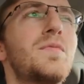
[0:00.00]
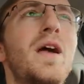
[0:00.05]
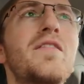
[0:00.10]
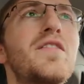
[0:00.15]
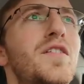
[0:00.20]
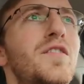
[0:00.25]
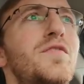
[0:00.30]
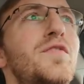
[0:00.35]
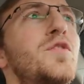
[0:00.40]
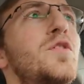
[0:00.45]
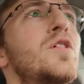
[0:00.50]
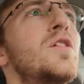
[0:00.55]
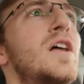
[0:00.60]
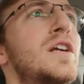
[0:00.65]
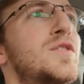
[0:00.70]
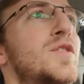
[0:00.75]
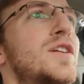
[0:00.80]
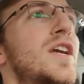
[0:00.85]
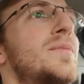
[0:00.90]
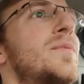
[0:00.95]
having full
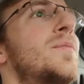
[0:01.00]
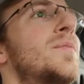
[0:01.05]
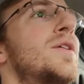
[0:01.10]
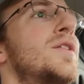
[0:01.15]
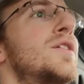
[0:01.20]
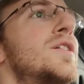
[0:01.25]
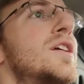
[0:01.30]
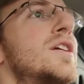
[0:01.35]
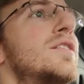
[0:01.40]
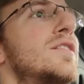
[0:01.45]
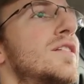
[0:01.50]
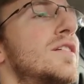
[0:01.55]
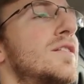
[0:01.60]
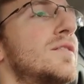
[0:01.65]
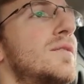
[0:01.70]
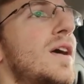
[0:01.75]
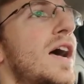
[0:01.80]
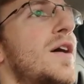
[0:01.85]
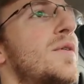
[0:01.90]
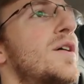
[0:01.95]
electric capability to
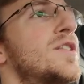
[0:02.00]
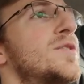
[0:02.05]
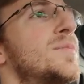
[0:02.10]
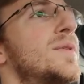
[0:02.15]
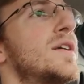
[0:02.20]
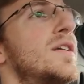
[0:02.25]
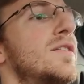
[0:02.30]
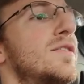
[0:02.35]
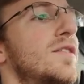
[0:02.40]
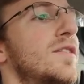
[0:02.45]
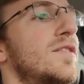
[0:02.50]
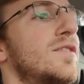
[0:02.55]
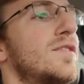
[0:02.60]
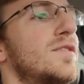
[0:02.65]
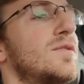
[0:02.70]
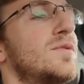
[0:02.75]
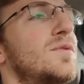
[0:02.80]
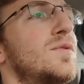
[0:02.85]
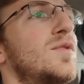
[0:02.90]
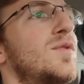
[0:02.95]
highway speeds
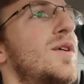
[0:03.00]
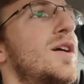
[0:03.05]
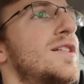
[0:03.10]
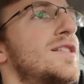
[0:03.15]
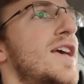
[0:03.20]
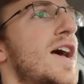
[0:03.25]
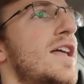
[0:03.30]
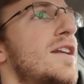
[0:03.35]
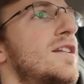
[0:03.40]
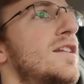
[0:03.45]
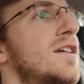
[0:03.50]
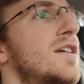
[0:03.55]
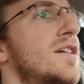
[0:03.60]
is where it's at.